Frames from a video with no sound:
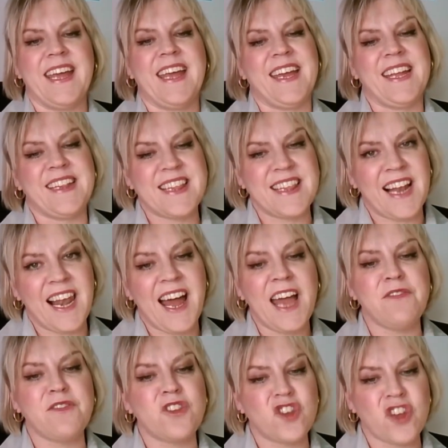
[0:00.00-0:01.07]
It is a
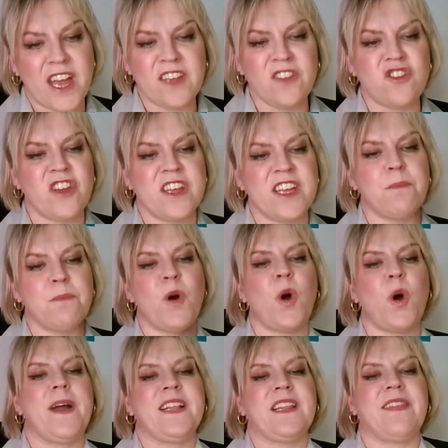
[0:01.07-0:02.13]
life-changing
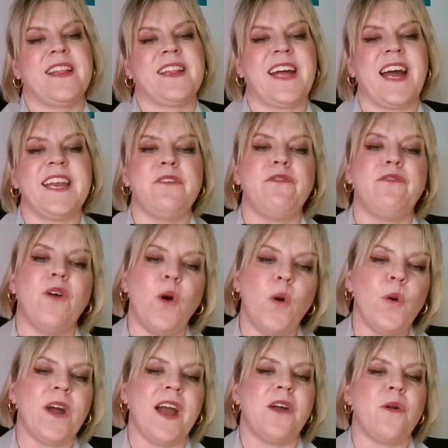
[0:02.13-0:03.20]
moment that can
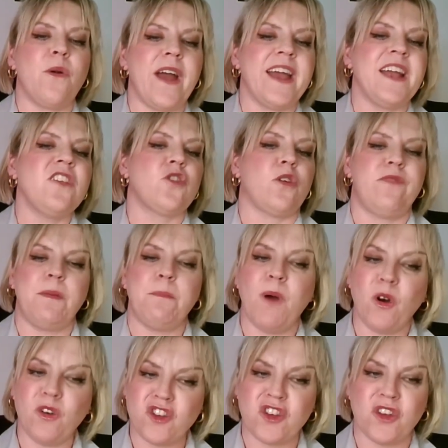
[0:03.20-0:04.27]
evoke a range of
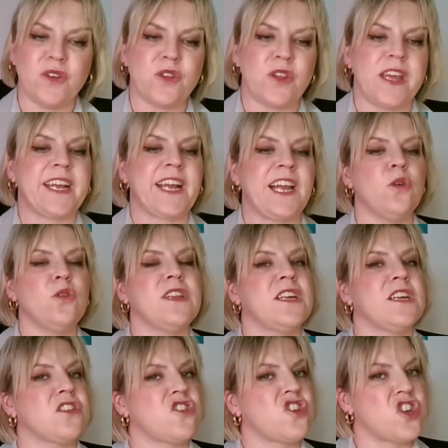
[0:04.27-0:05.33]
emotions,
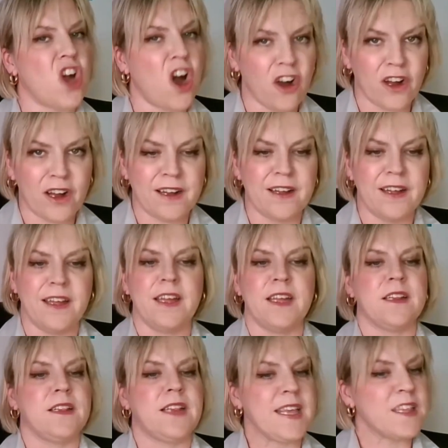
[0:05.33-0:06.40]
including shock,
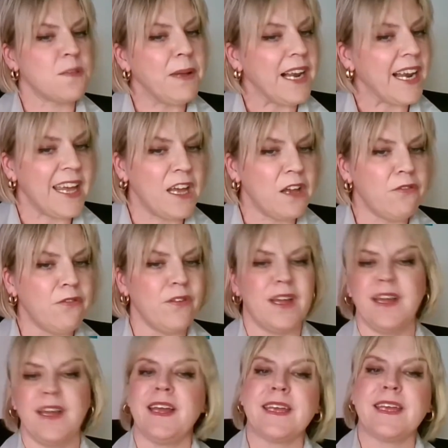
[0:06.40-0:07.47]
disbelief,
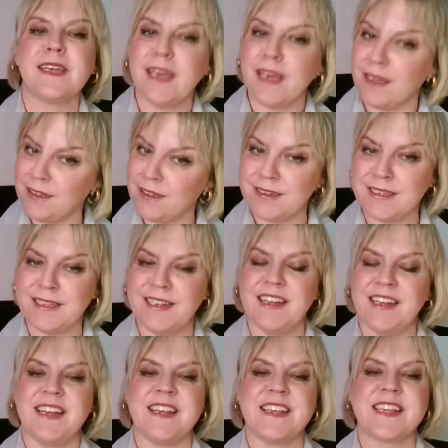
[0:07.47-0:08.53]
guilt,
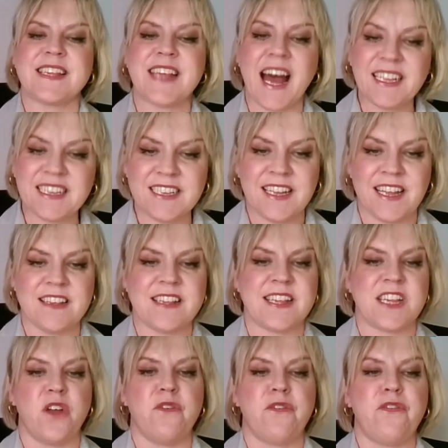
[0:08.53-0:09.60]

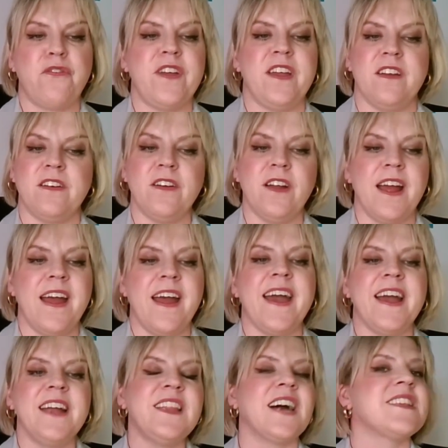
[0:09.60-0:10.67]
sadness, fear,
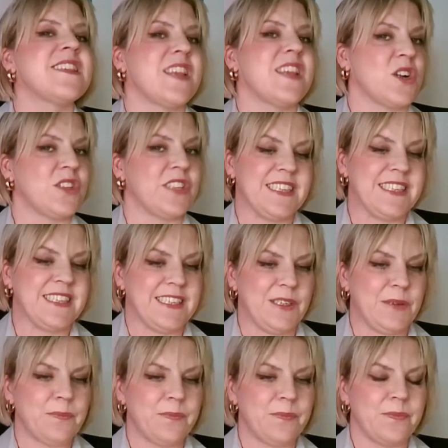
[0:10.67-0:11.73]
and uncertainty.